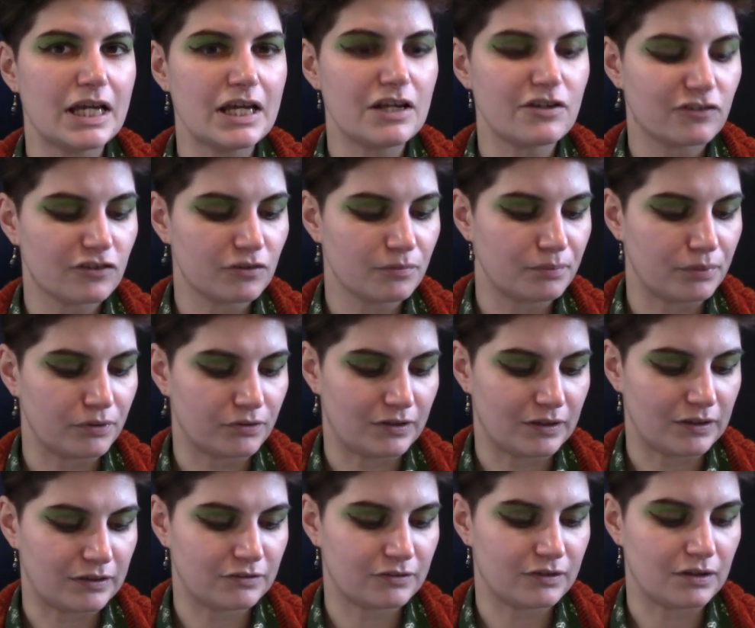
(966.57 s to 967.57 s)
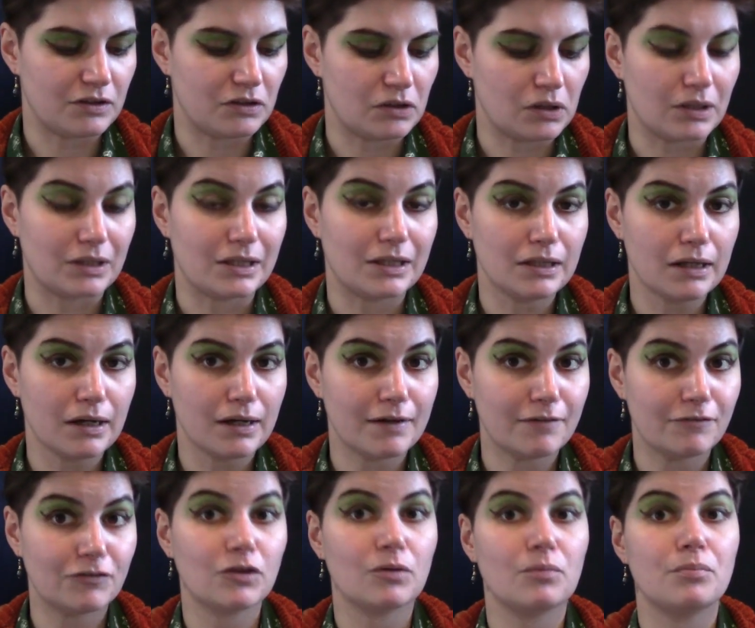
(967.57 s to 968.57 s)
each of Puss's 9
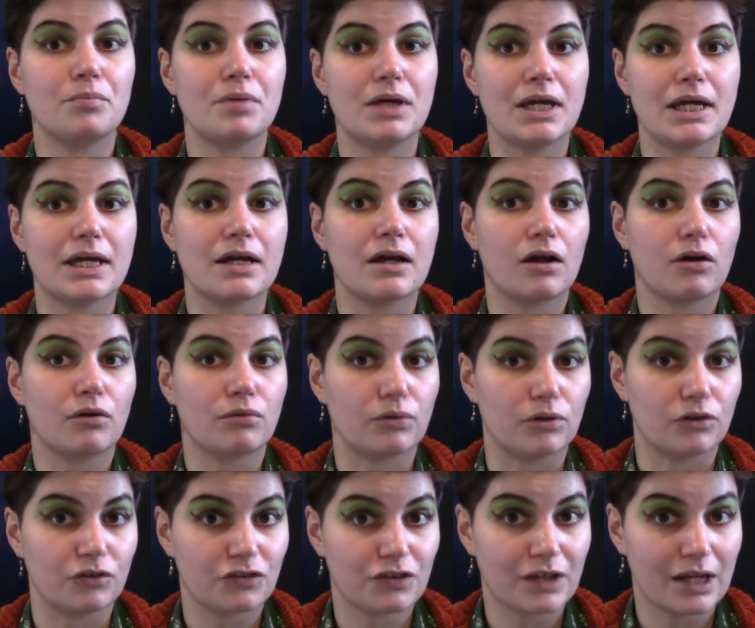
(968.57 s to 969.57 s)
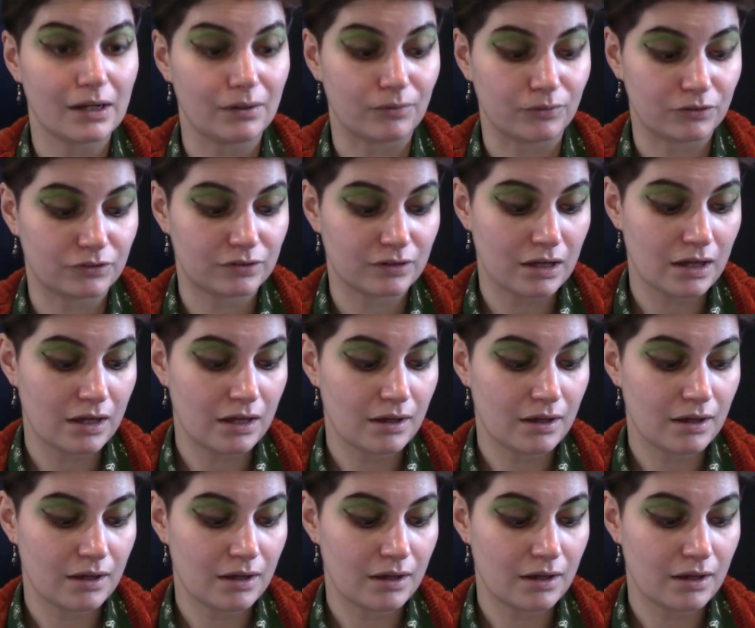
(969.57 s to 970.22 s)
lives being crossed out.